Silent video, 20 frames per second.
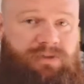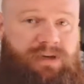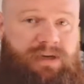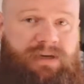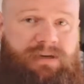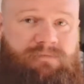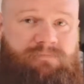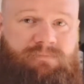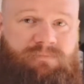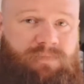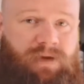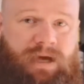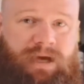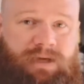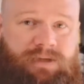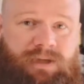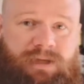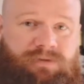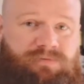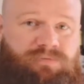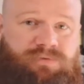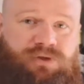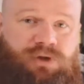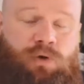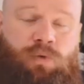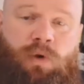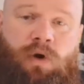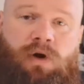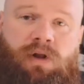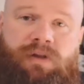than
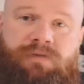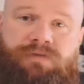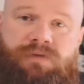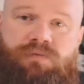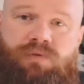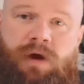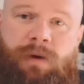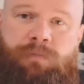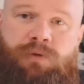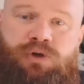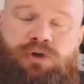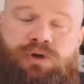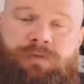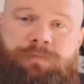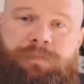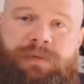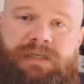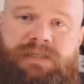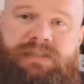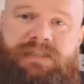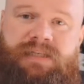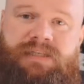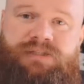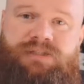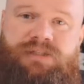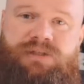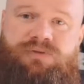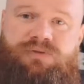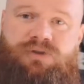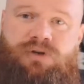so all of the rum could be 6
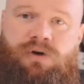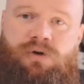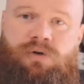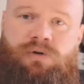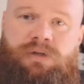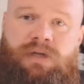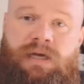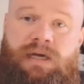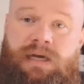years old.